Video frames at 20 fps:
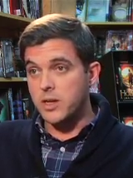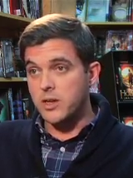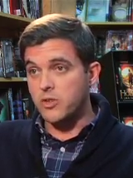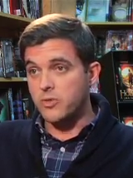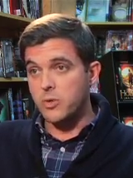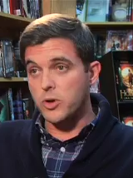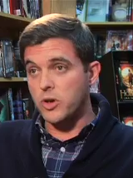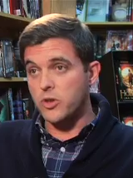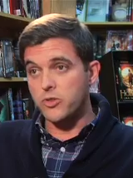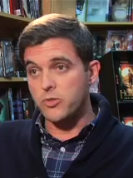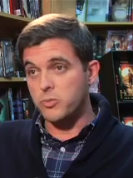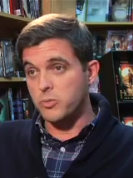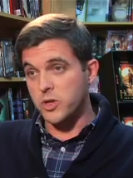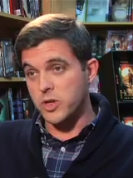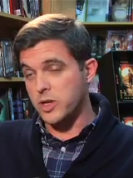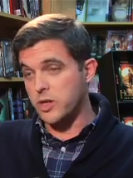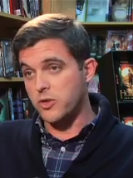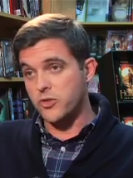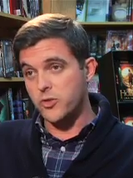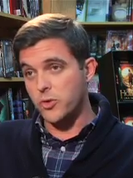experience
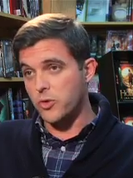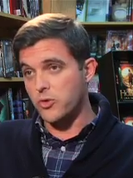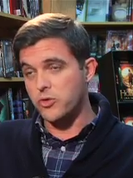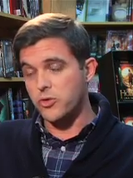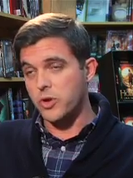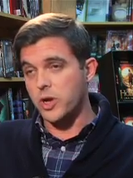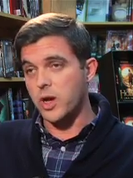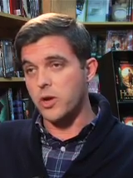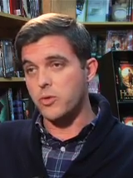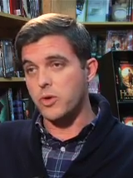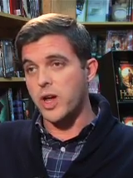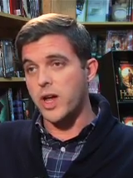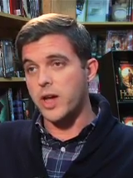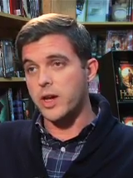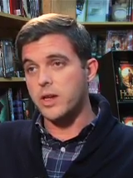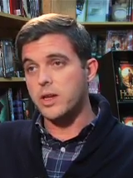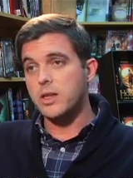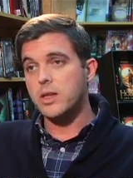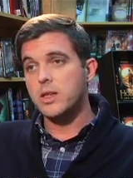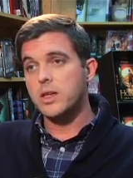being a soldier in
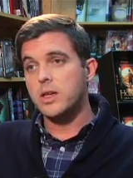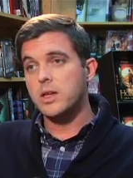Iraq,